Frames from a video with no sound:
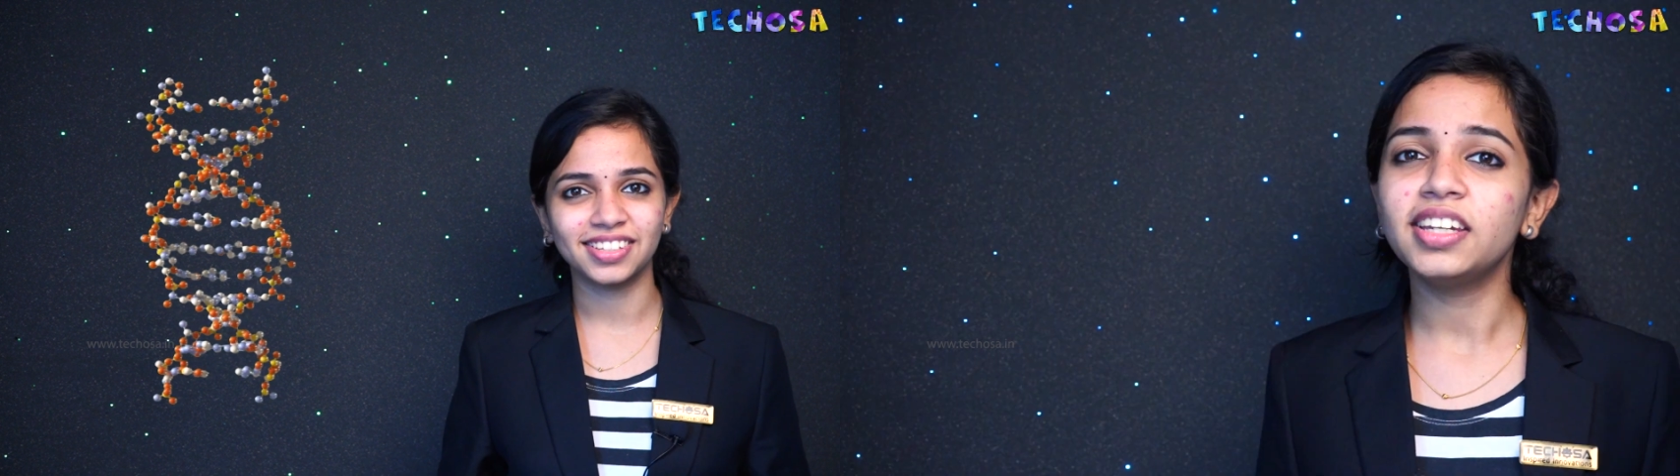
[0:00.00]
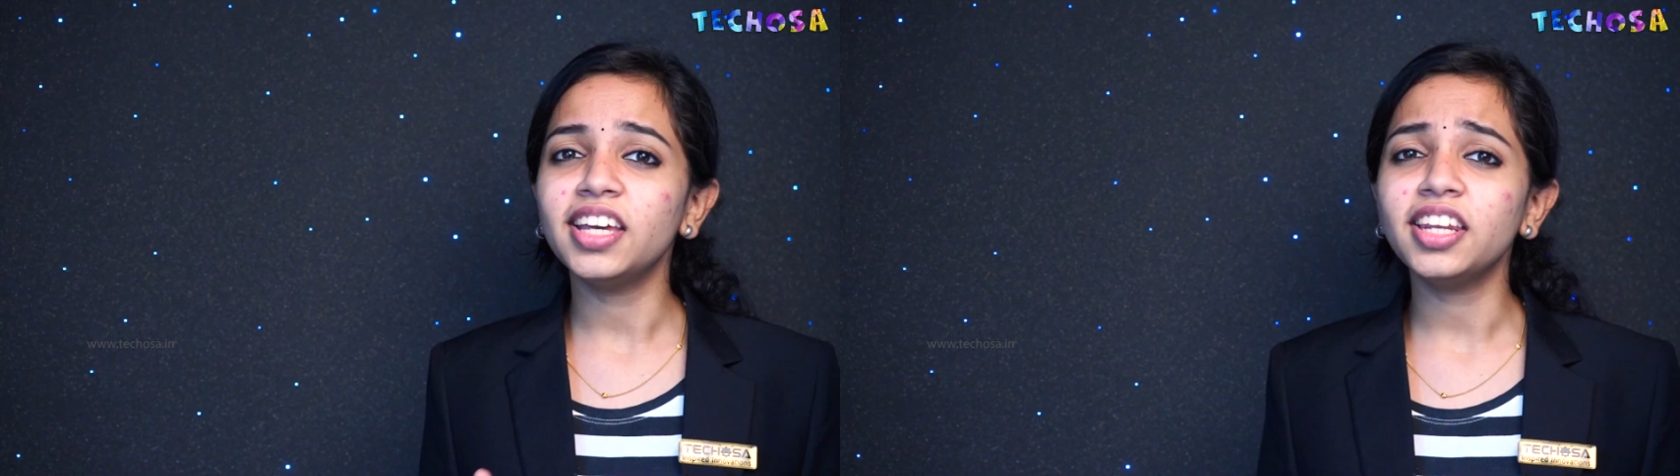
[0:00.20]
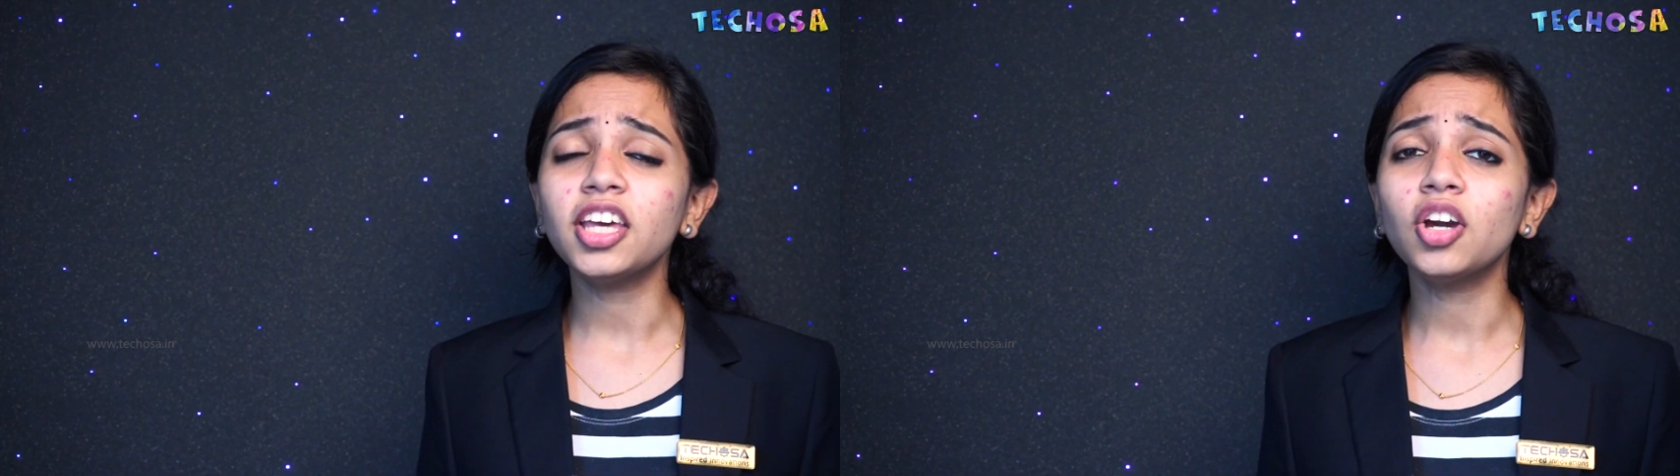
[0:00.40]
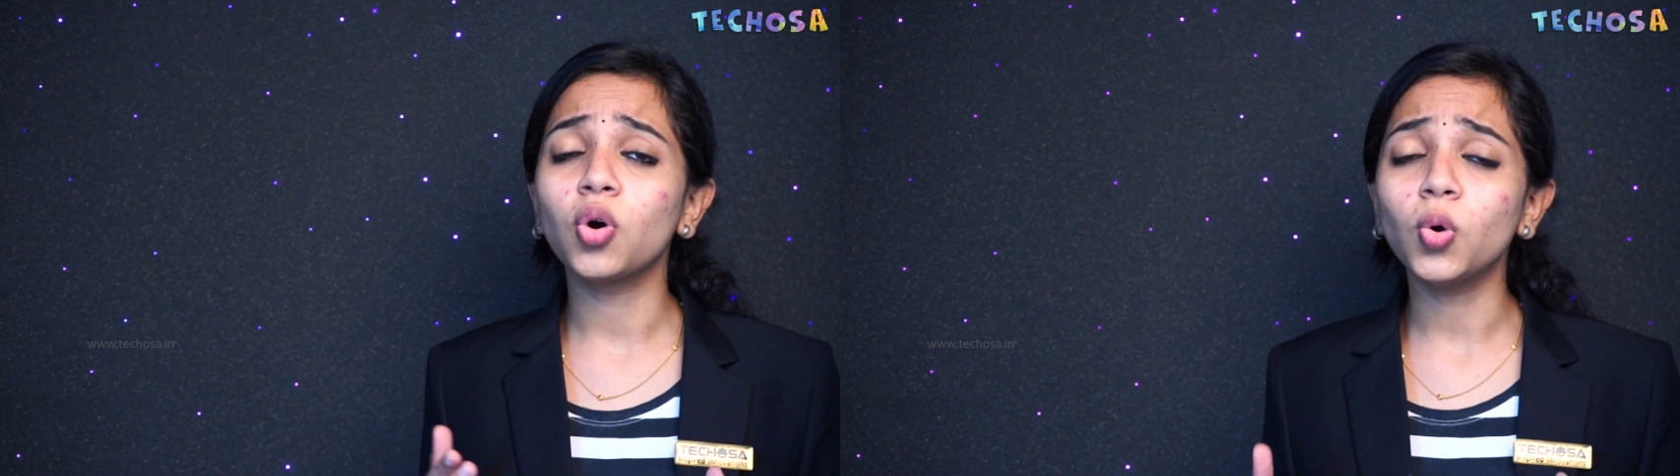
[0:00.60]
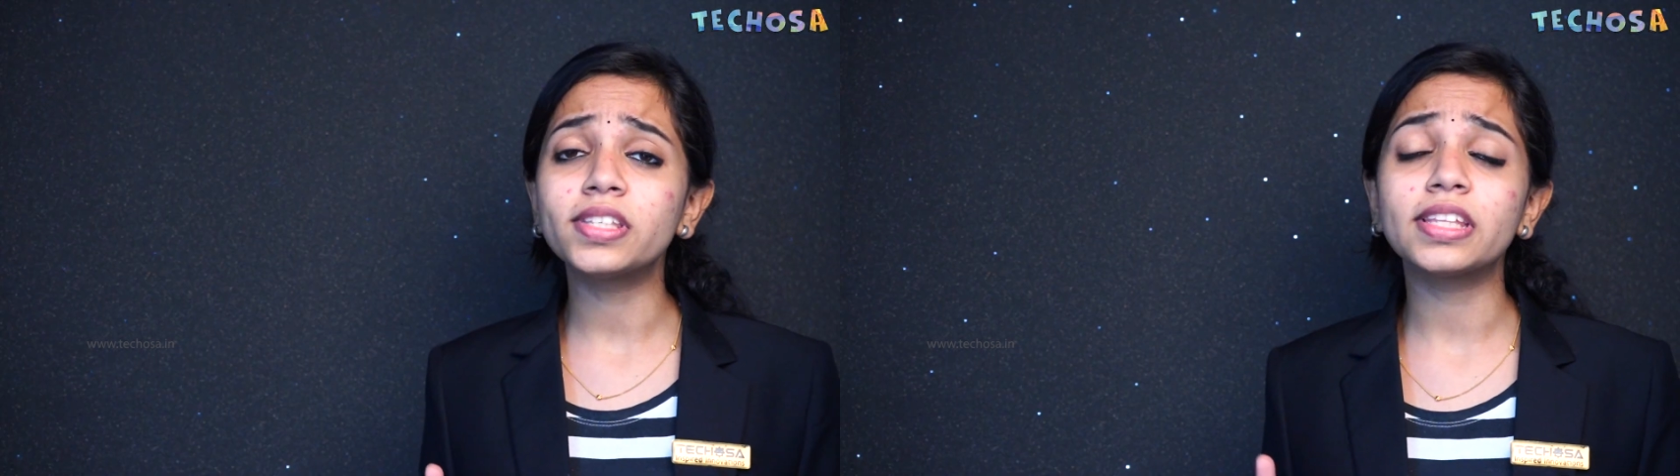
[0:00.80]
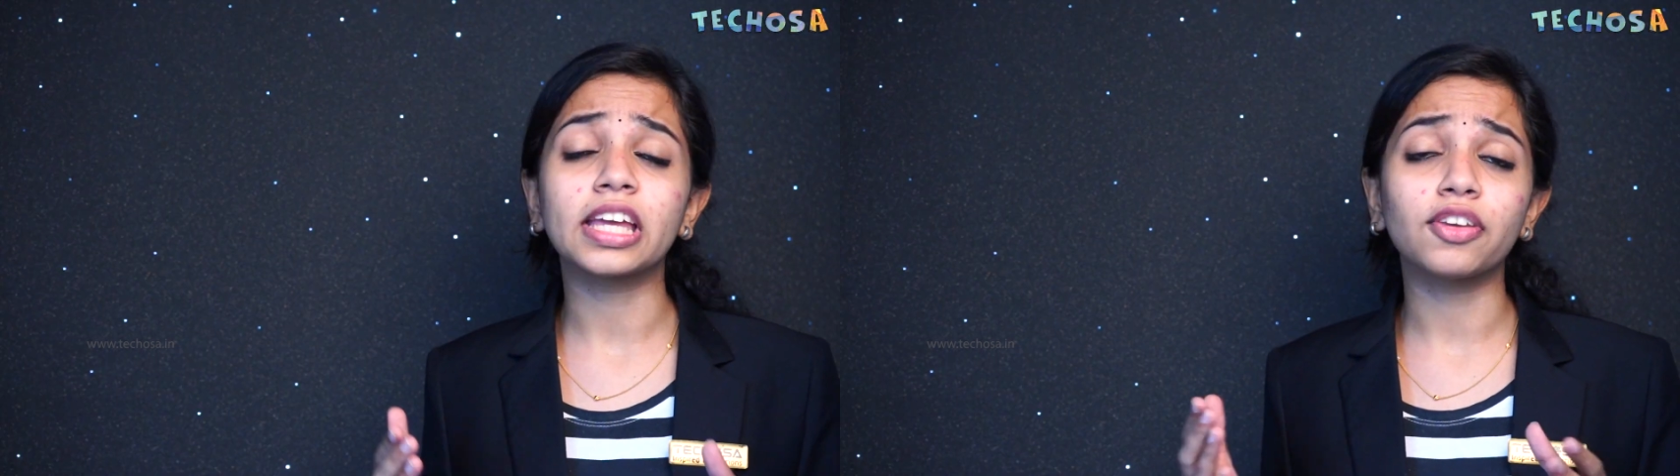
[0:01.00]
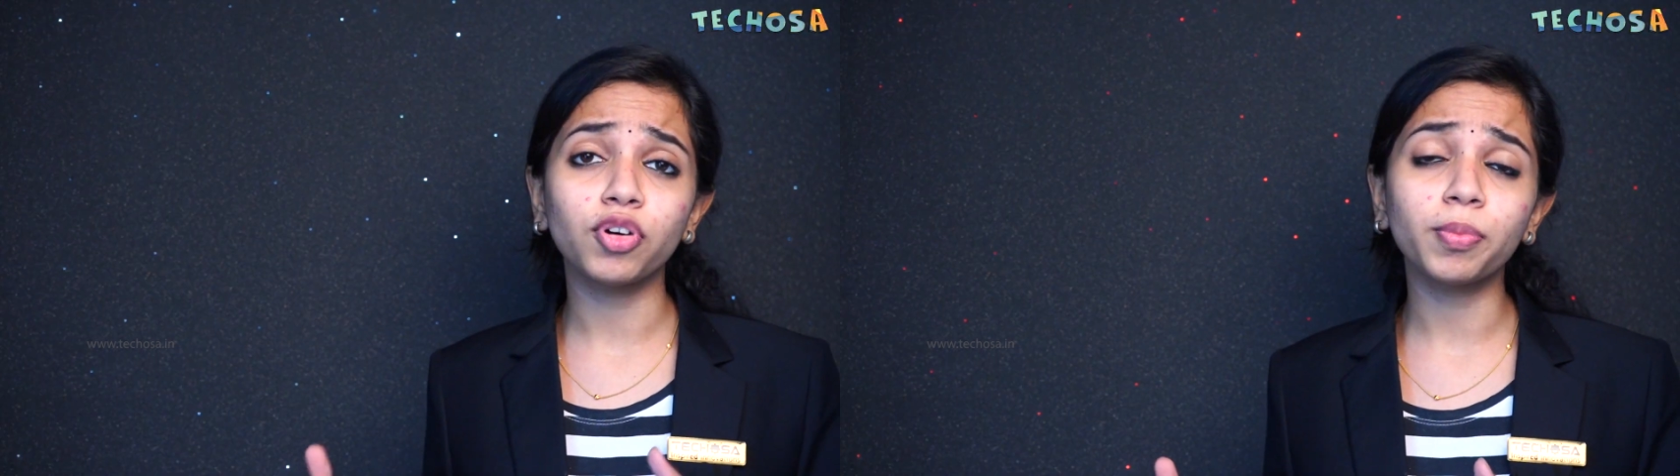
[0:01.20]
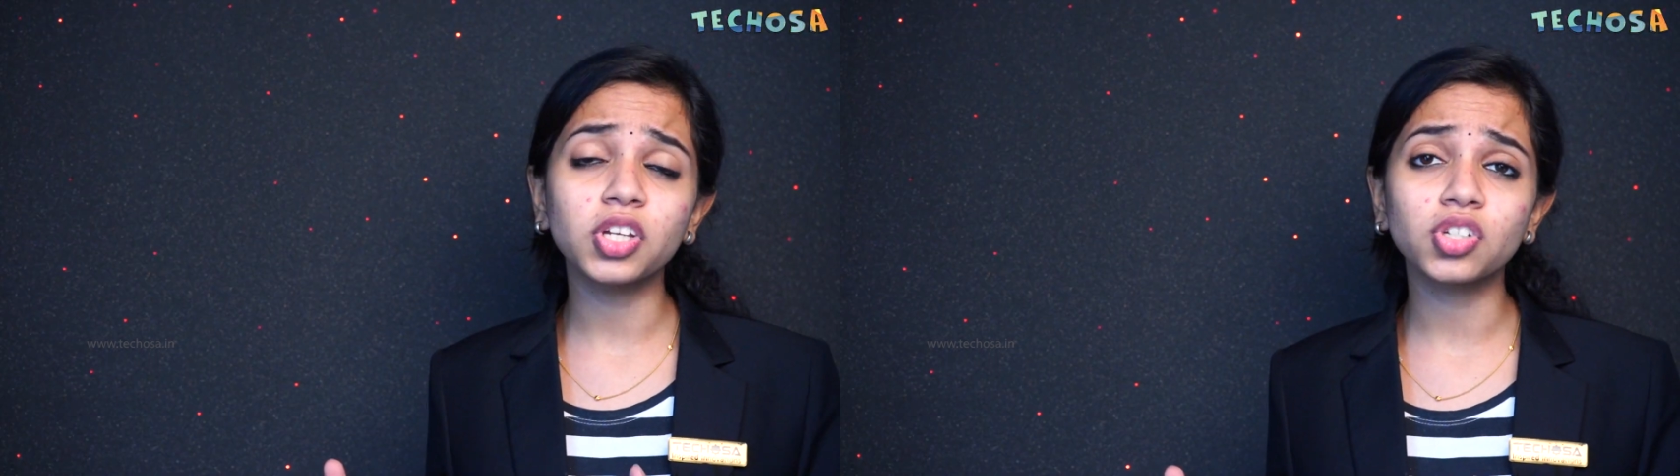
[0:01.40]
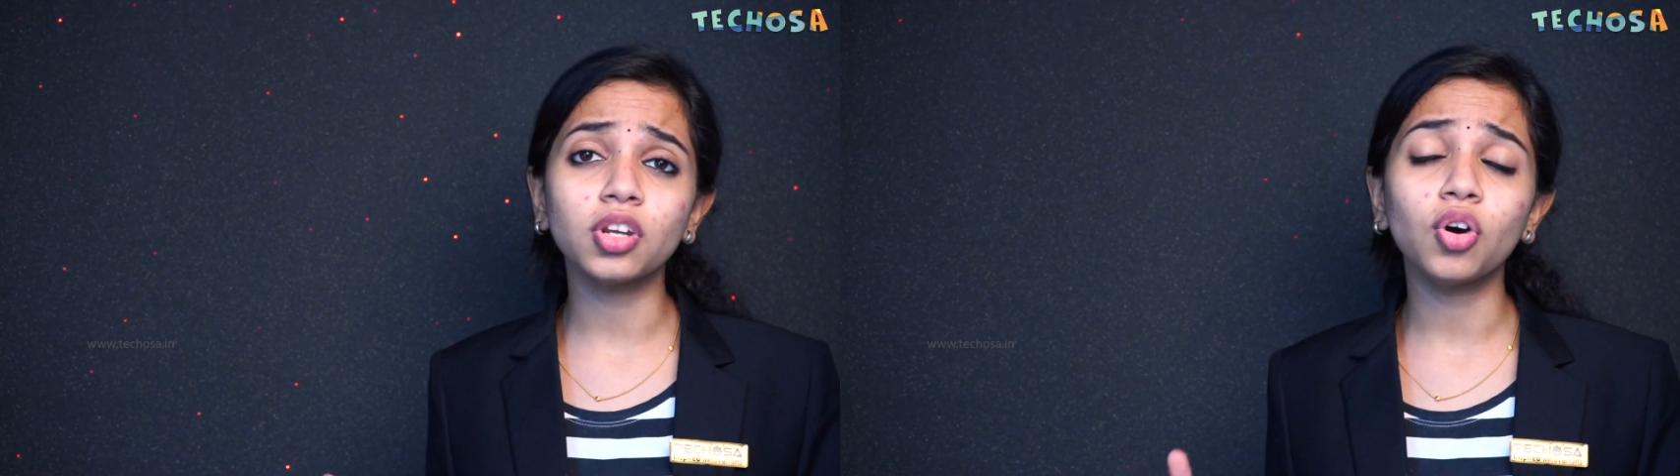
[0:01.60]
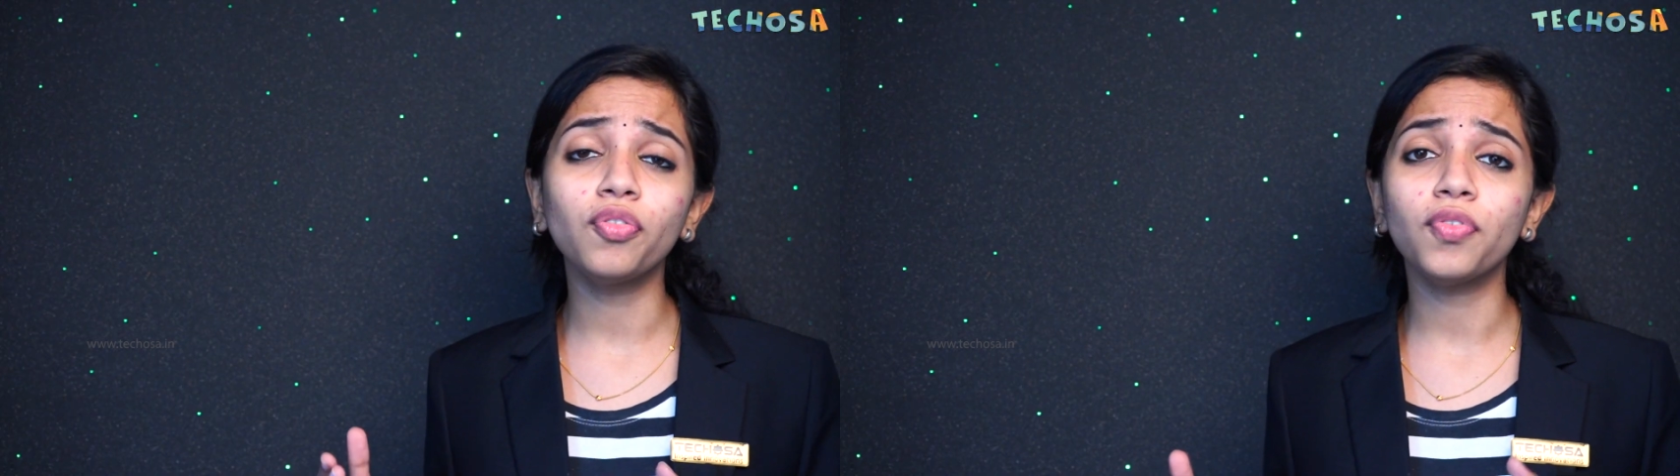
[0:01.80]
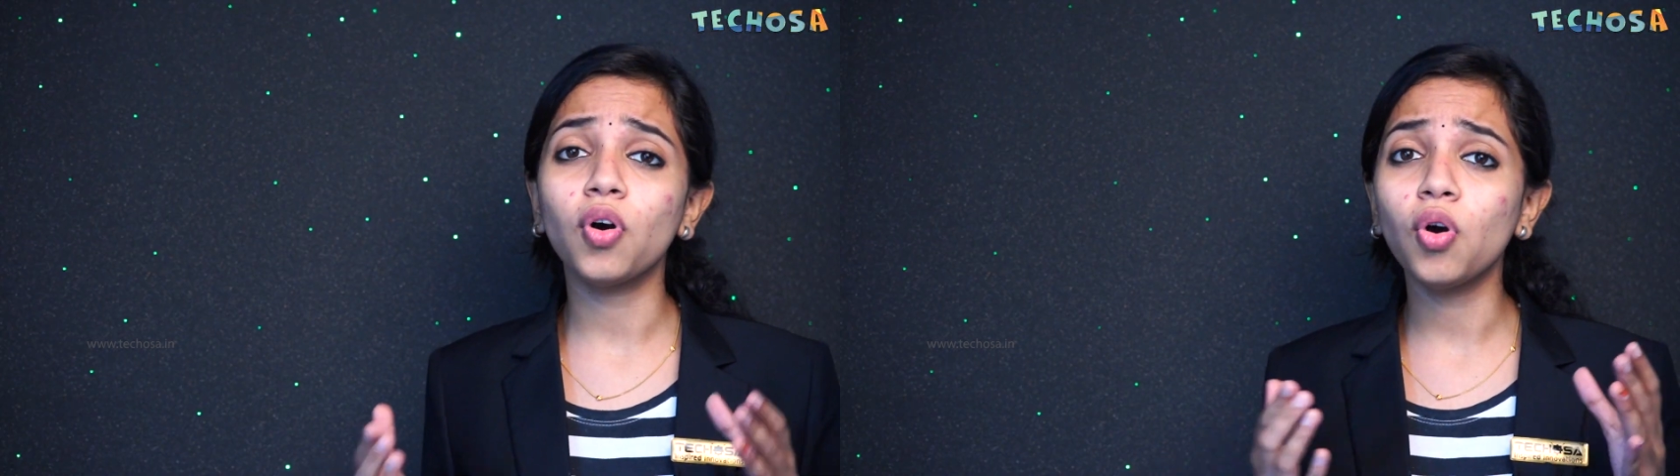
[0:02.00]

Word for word: DNA holds the information of